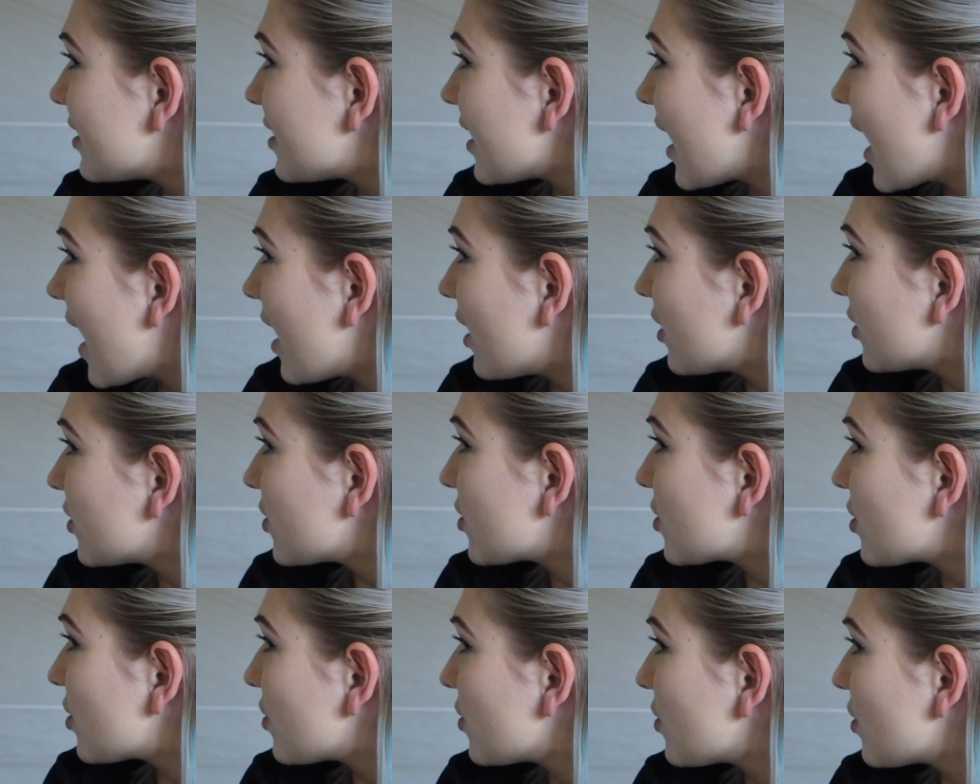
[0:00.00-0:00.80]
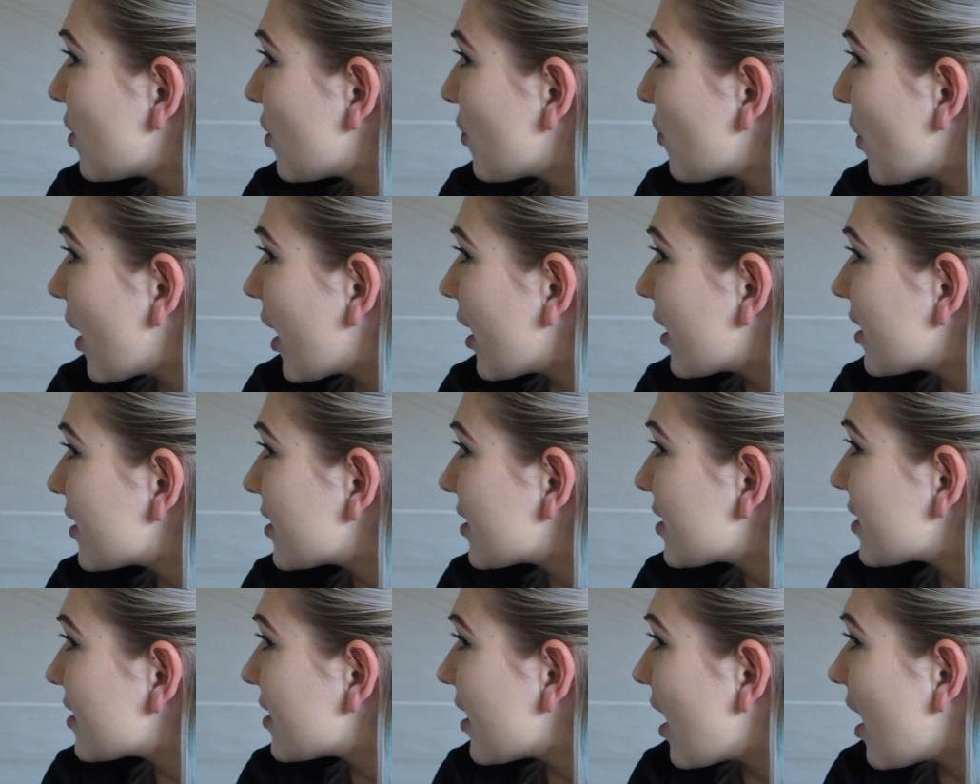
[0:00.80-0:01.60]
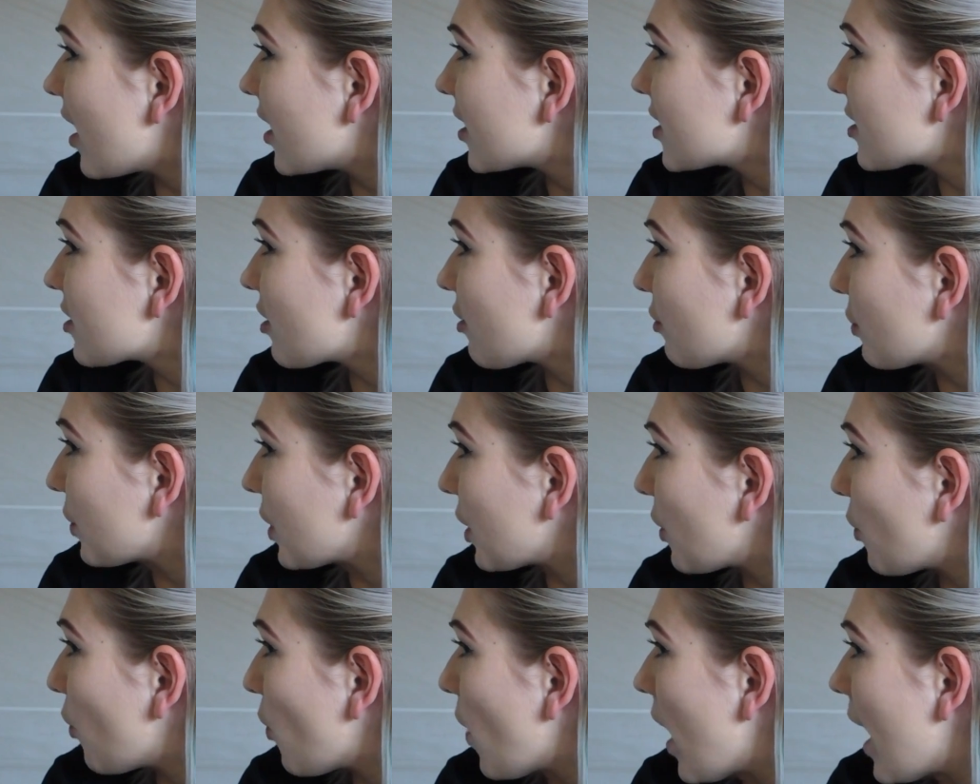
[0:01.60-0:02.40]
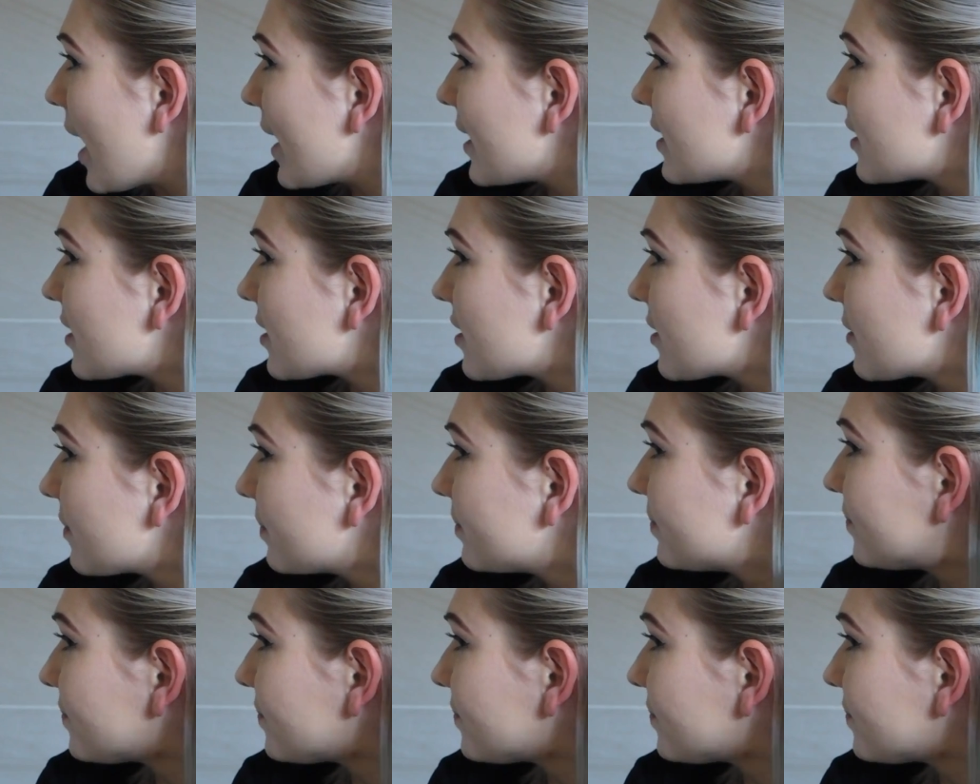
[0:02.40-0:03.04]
down to where it starts going white.